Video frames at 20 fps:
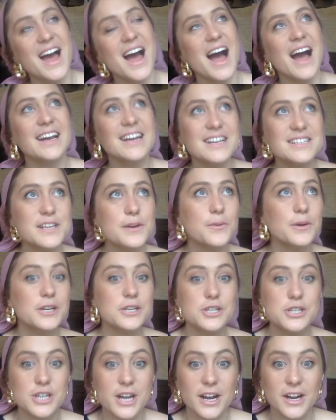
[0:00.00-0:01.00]
I guess I want
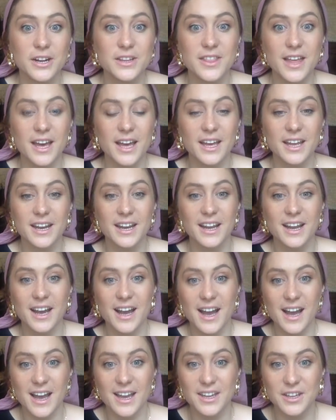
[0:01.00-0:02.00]
to share that,
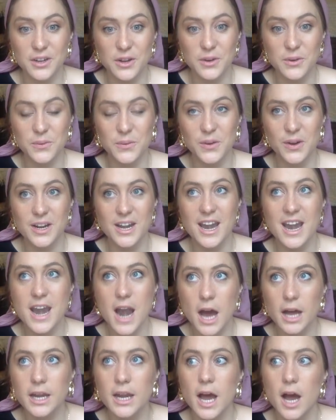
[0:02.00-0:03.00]
you know,
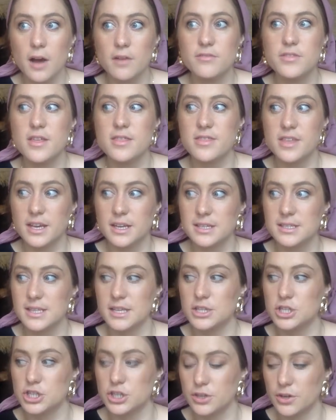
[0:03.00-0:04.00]
none of the things
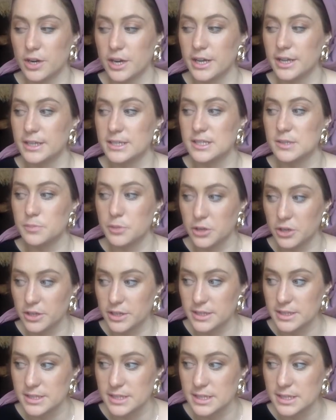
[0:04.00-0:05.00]
that Shira
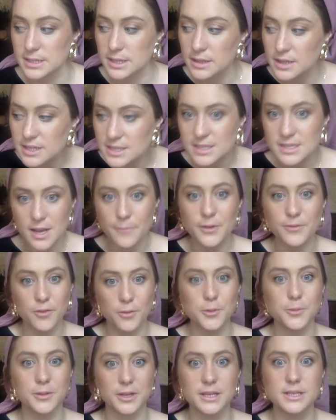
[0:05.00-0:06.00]
experiences, and this is coming
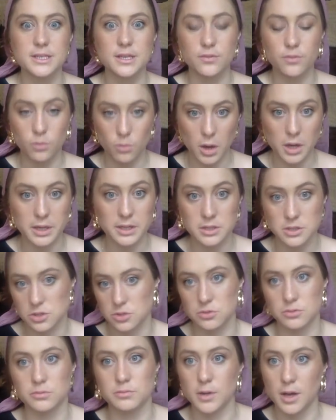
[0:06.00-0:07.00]
from a place of wanting
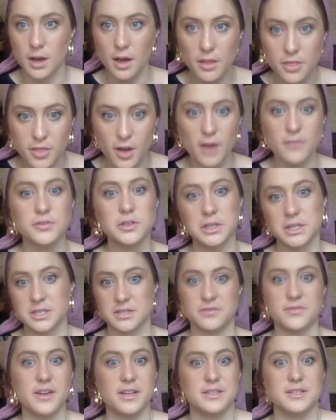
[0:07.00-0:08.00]
to thoughtfully
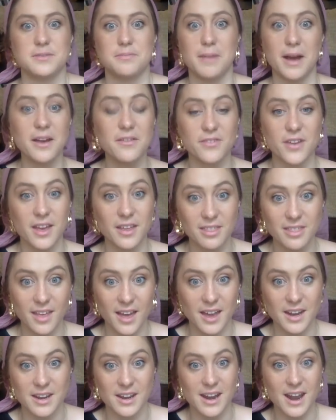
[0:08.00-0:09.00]
defend my faith
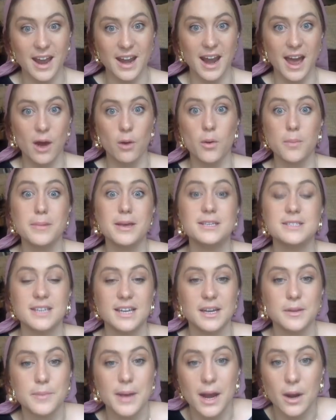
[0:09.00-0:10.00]
and how
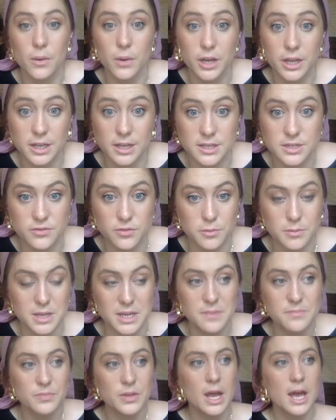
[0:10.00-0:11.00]
amazing and empowering it is for
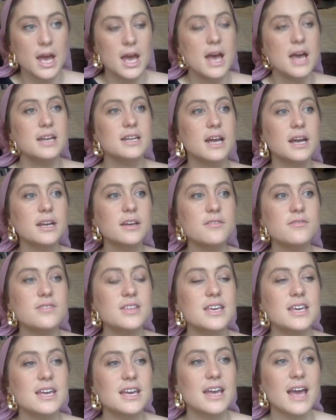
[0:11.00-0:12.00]
me, none of
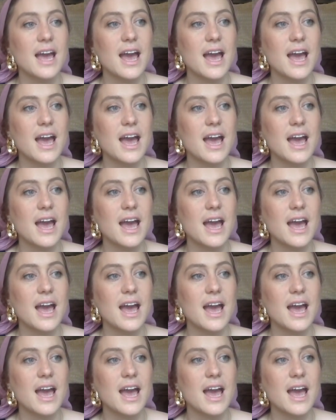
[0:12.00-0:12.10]
the